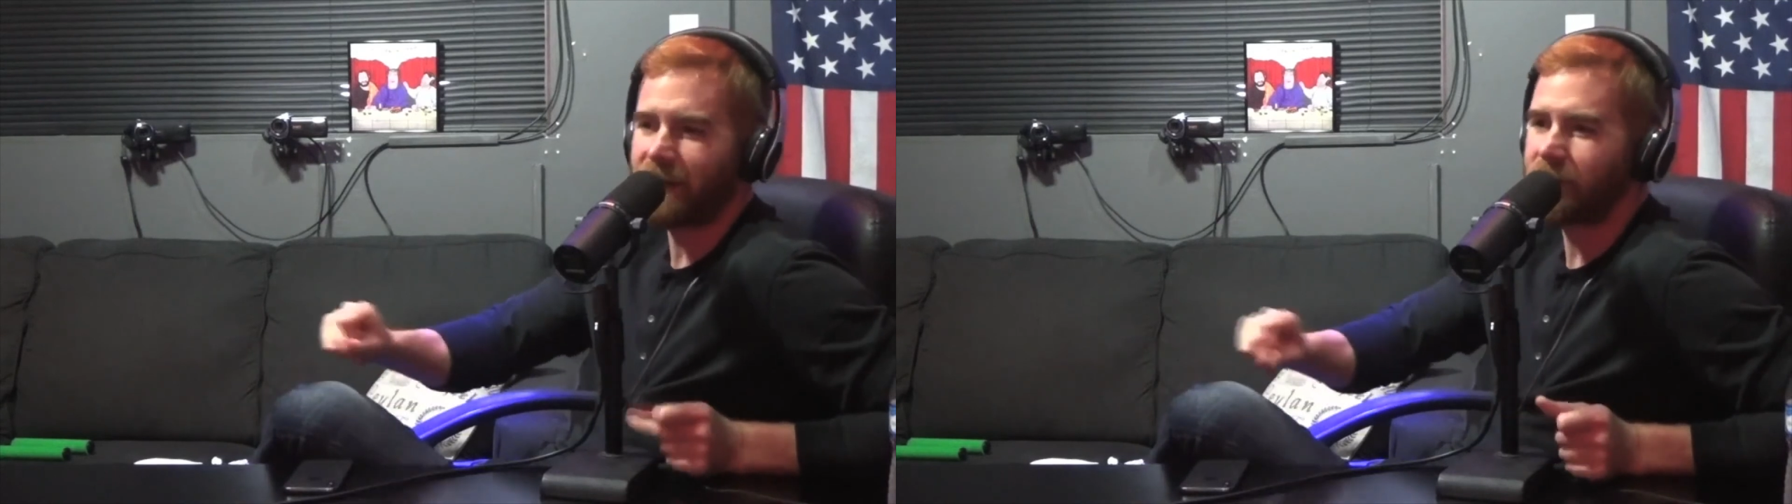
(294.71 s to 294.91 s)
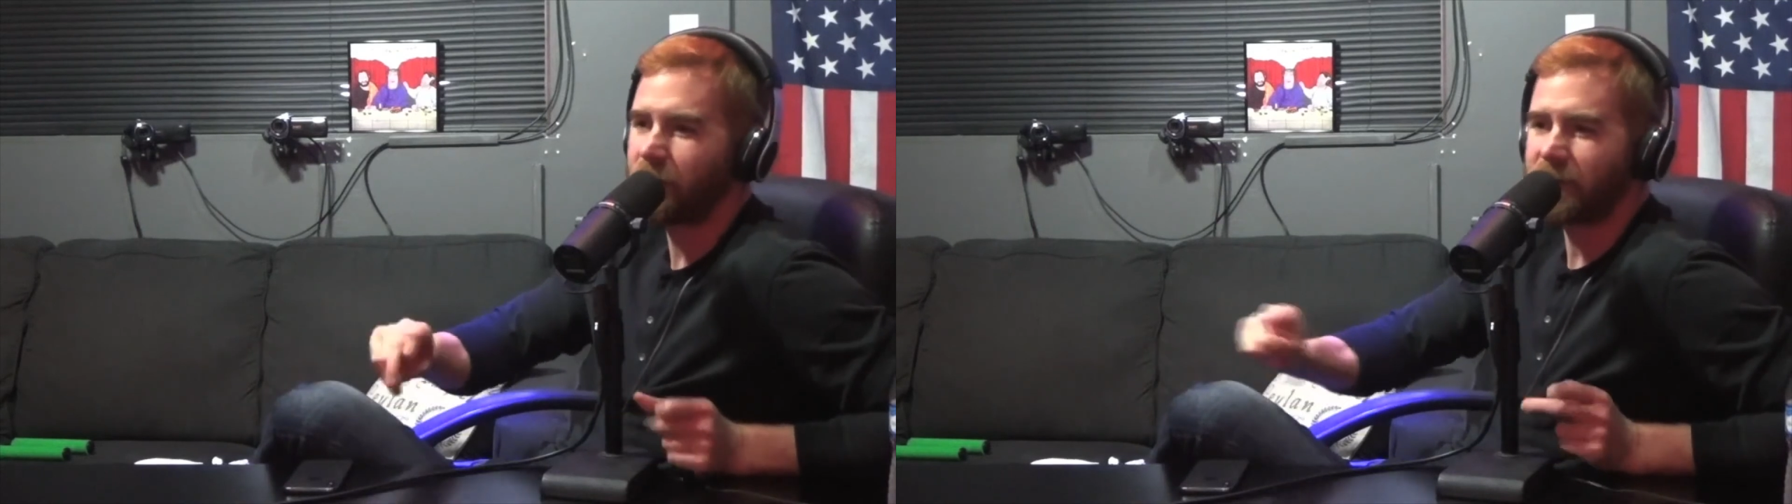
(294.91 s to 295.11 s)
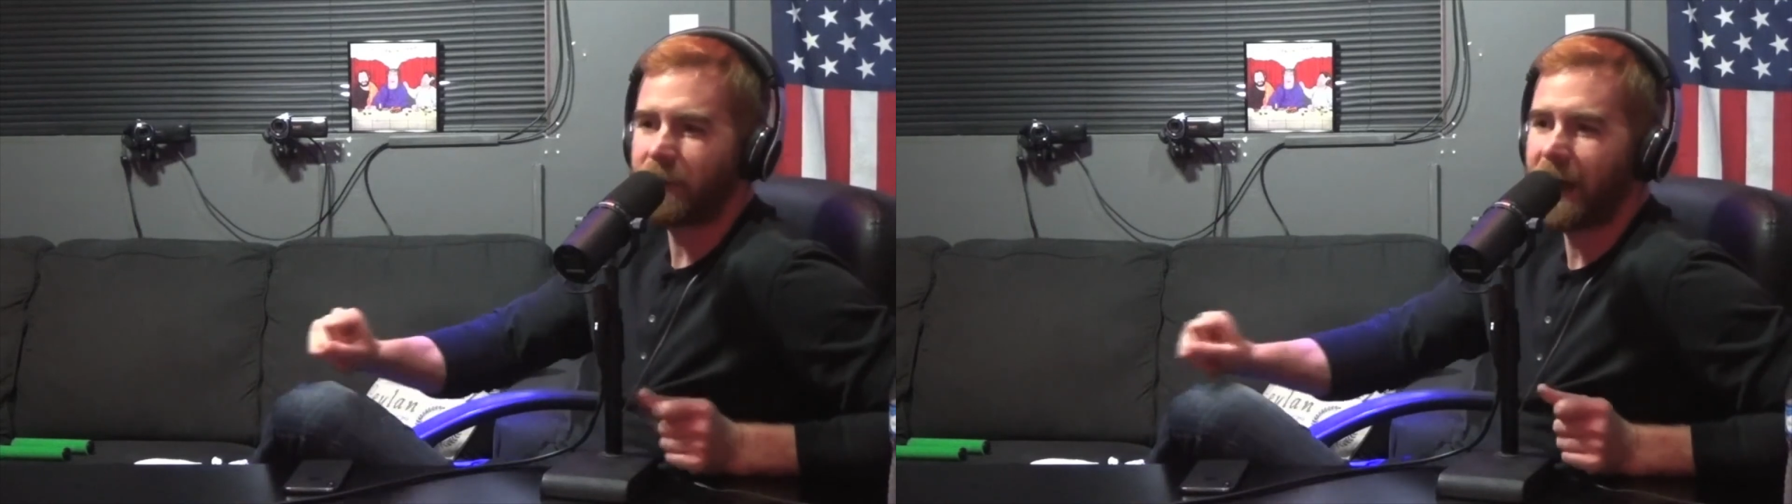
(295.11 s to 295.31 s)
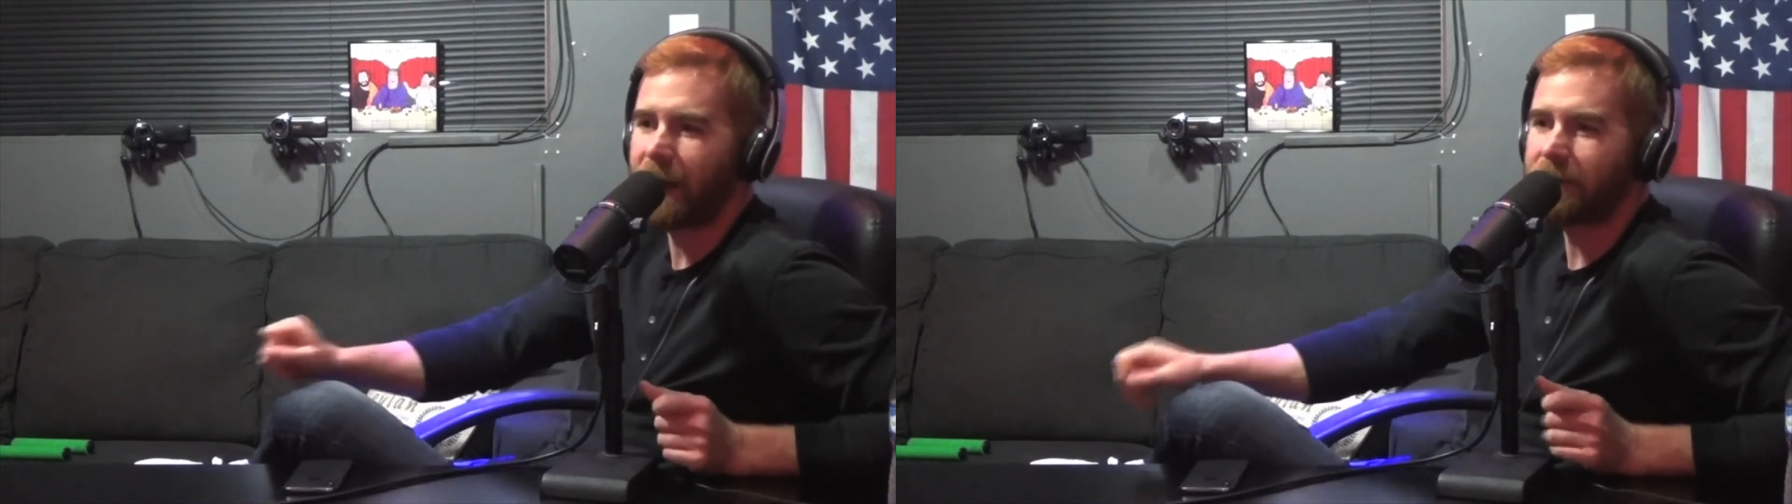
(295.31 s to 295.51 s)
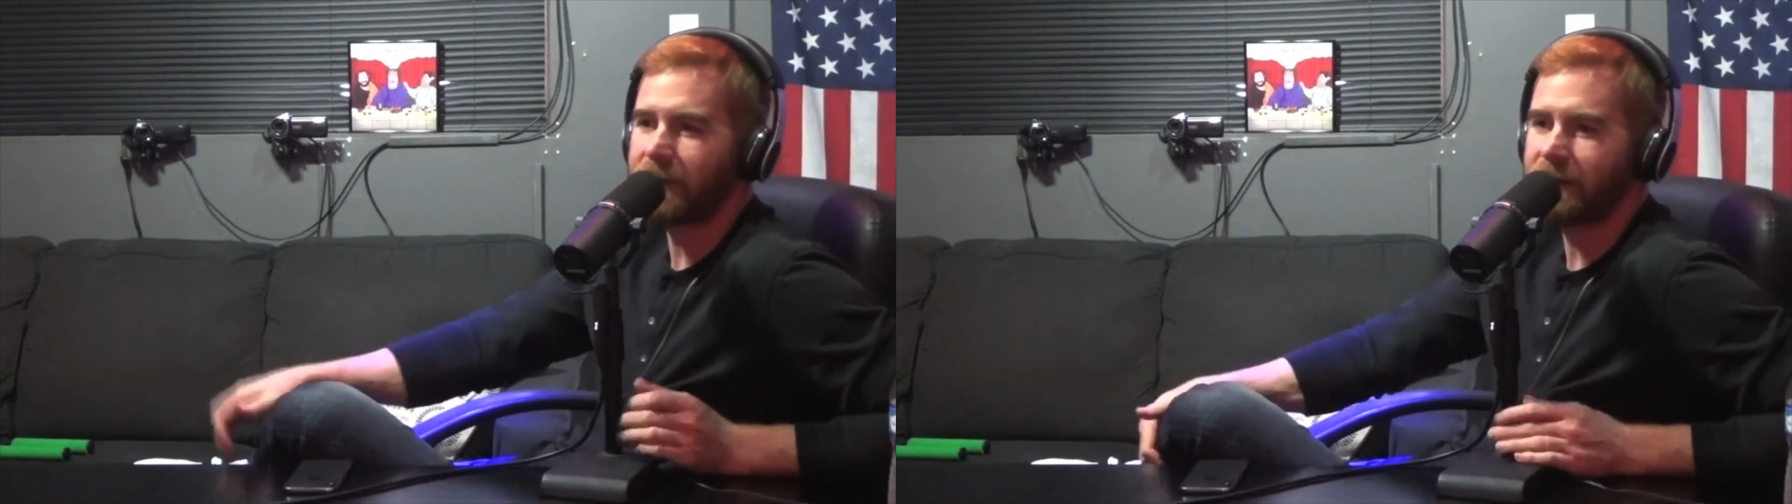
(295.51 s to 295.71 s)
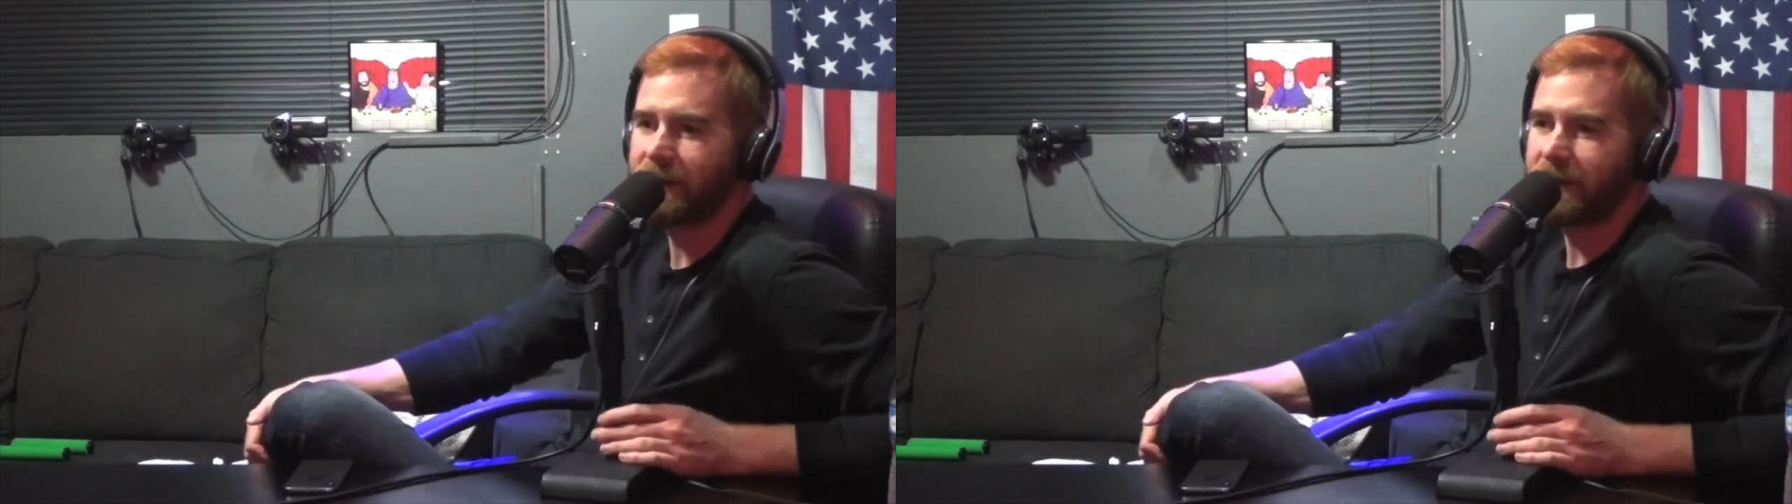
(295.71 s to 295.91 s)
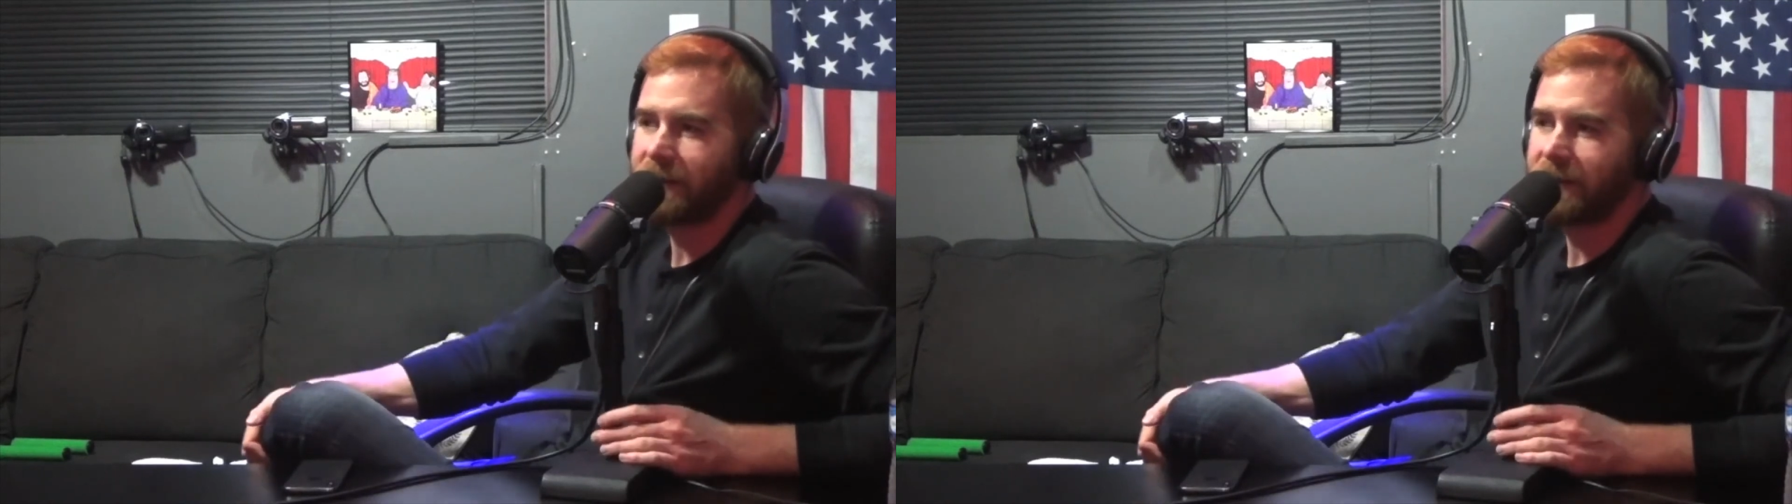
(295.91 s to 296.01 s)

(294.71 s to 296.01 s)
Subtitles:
and everyone's popping,